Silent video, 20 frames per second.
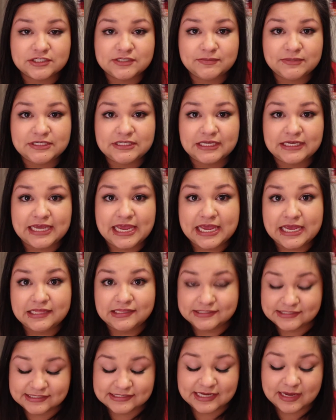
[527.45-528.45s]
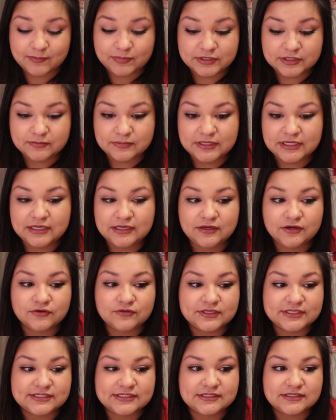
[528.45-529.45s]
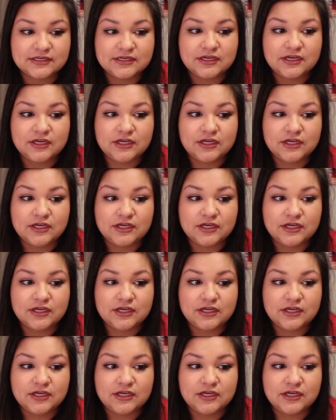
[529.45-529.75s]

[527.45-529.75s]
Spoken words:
to me like, hey, this has happened to me, or this,